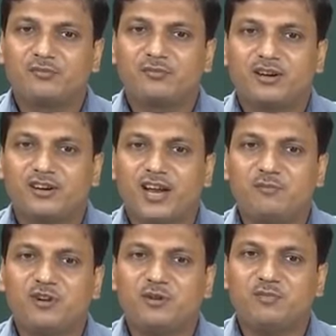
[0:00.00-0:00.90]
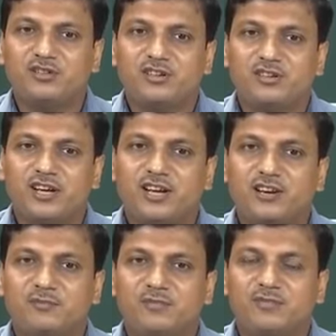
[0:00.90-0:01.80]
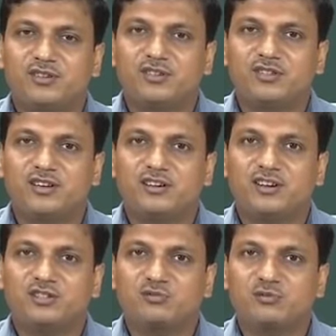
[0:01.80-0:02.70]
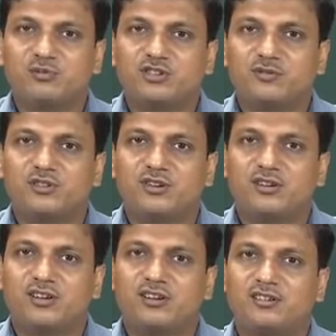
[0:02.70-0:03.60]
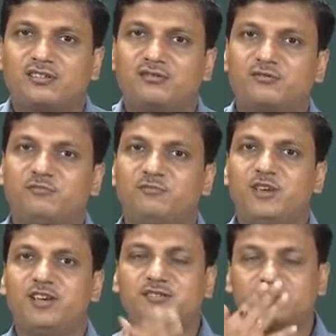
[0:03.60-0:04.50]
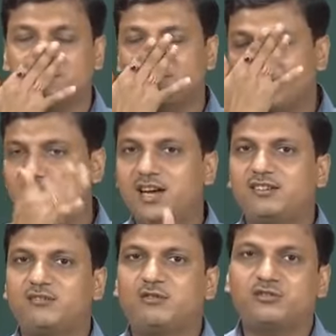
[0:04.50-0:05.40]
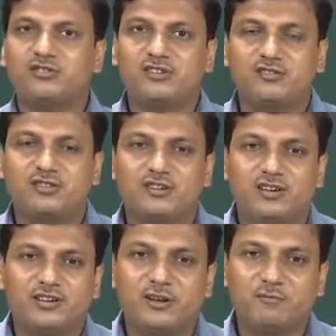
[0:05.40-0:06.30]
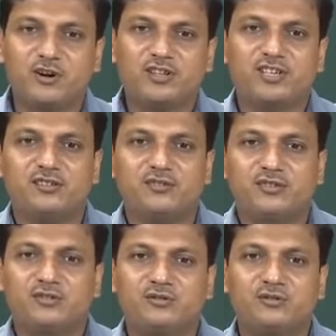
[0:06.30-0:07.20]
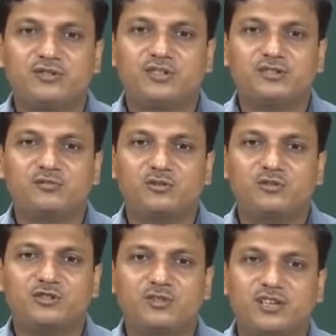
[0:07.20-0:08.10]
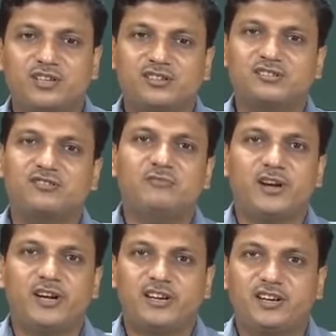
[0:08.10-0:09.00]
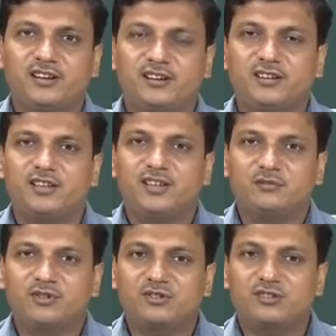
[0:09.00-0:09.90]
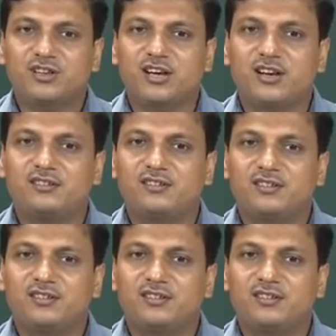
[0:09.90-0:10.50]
but time temperature diagram is the transformation of the phase at constant temperature, which is most of the cases not practical, because and